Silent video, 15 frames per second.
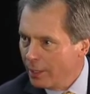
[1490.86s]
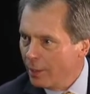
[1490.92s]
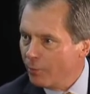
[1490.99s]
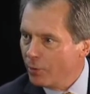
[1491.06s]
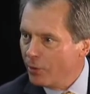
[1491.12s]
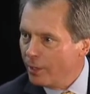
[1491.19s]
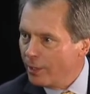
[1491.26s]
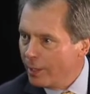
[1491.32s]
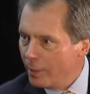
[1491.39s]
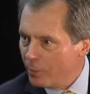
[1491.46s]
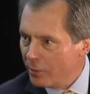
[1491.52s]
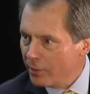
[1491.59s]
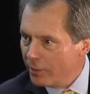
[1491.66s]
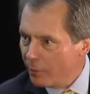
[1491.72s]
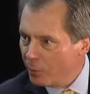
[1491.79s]
for the
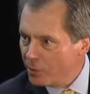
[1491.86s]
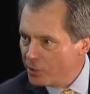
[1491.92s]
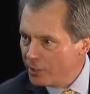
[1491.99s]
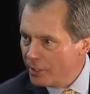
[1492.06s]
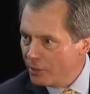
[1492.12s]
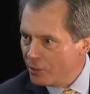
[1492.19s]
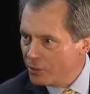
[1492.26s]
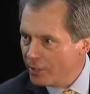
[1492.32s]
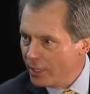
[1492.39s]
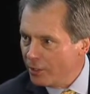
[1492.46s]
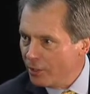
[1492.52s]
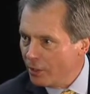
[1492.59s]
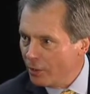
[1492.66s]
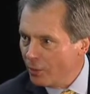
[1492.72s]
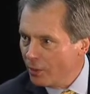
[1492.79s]
number of procedures they
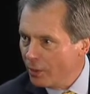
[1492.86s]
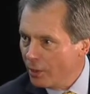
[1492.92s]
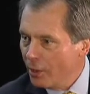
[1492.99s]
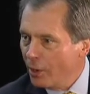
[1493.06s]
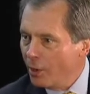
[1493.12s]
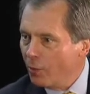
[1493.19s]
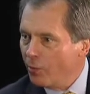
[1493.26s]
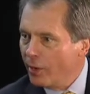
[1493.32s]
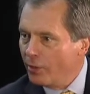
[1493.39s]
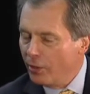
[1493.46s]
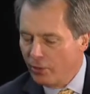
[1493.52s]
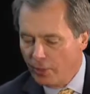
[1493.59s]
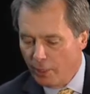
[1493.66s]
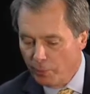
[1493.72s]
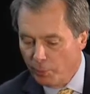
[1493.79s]
do, rather
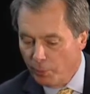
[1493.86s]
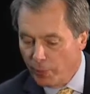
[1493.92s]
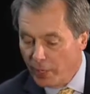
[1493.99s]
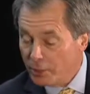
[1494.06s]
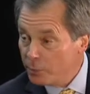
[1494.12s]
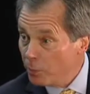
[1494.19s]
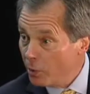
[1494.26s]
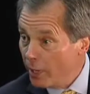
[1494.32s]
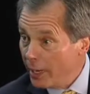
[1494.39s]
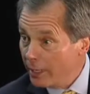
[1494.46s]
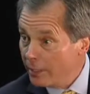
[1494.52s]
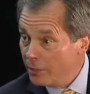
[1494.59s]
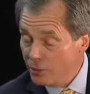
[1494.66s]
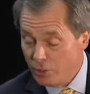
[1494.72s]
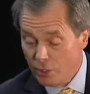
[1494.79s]
than best
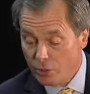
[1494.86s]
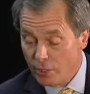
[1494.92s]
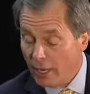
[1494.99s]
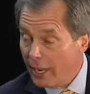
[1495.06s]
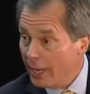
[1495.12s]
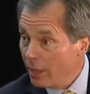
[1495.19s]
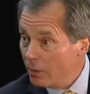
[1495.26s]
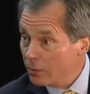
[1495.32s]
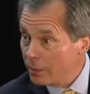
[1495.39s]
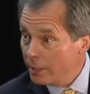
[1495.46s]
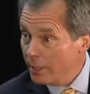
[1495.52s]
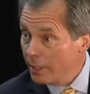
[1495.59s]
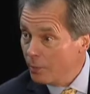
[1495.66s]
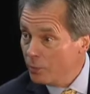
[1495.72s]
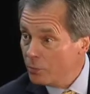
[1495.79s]
practices,
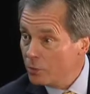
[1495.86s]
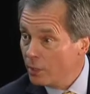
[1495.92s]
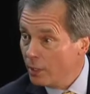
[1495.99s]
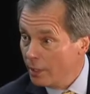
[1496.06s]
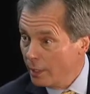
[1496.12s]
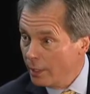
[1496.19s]
outcomes,